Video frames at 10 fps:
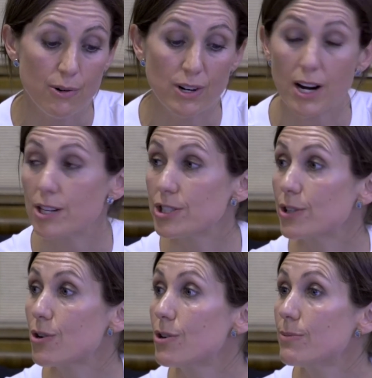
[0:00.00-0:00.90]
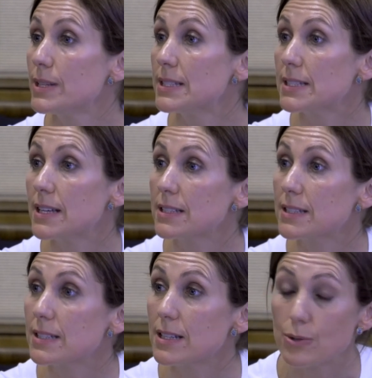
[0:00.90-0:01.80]
on large economies such
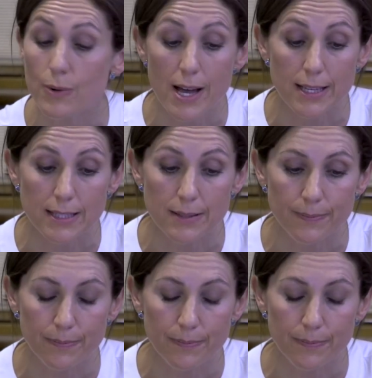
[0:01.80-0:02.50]
as the US.